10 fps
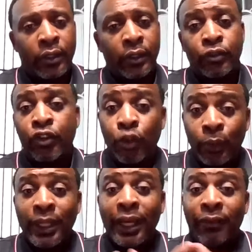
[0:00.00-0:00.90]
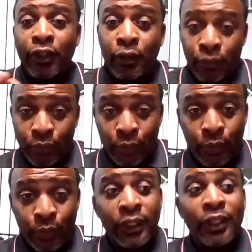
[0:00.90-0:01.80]
You know, do we have the
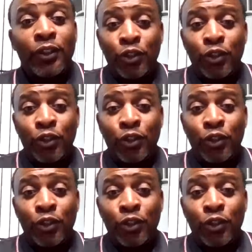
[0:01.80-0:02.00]
crew